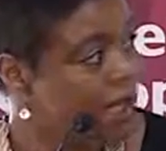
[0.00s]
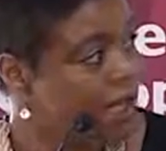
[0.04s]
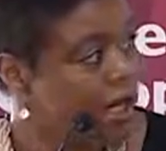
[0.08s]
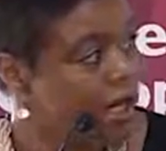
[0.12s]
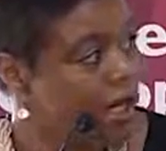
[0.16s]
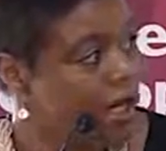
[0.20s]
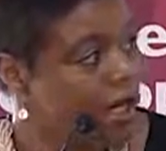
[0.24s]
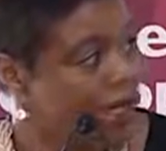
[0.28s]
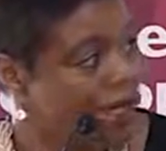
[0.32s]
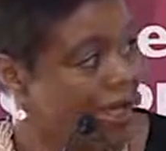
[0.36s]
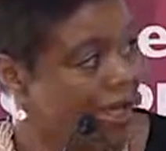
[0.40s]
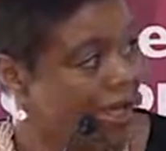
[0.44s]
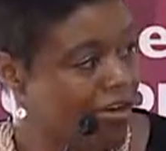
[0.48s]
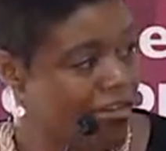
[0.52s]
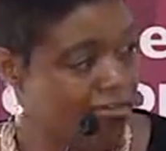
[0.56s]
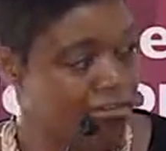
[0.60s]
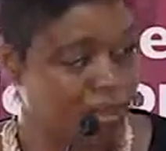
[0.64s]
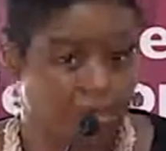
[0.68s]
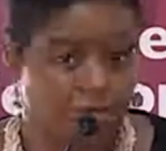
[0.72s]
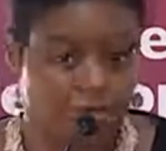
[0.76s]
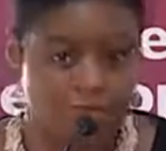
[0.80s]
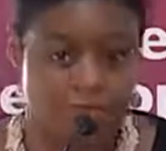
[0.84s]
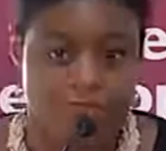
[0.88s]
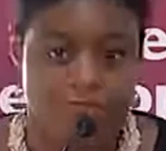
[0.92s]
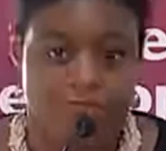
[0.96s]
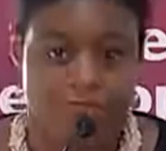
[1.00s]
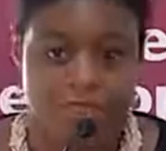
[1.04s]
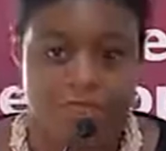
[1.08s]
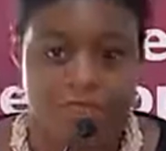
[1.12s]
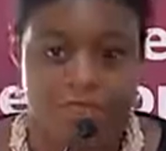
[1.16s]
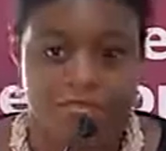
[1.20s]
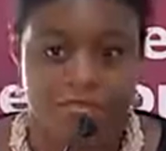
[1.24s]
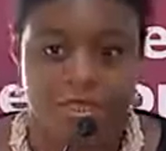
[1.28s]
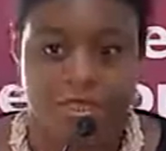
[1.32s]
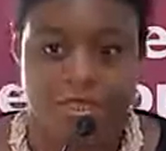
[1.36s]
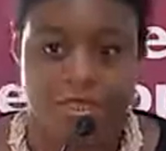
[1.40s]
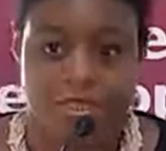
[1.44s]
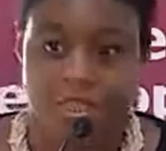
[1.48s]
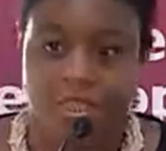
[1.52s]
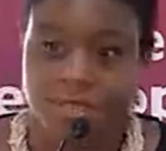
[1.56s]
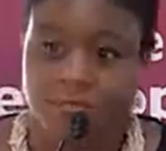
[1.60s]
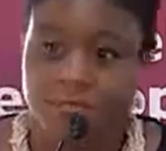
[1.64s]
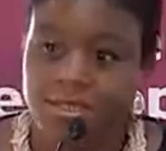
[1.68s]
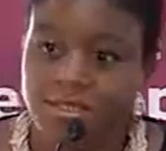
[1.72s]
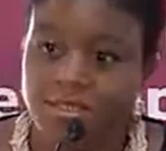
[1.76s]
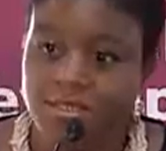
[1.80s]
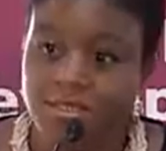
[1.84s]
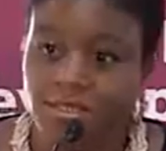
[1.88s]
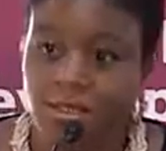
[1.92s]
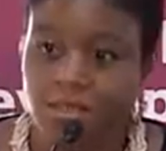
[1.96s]
Our backgrounds are varied. I
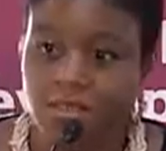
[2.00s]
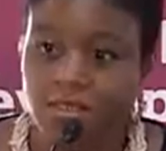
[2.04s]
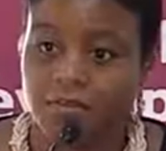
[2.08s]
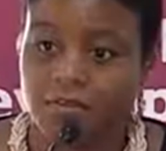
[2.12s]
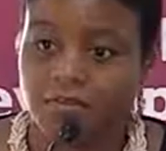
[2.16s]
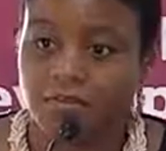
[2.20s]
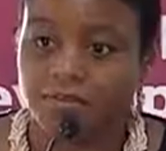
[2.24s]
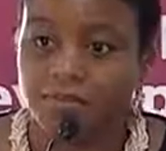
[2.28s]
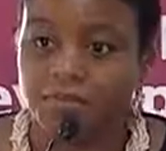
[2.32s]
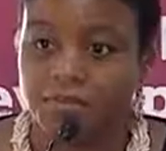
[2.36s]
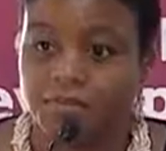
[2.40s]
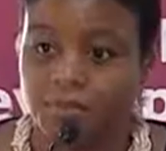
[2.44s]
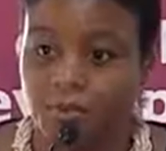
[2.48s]
myself,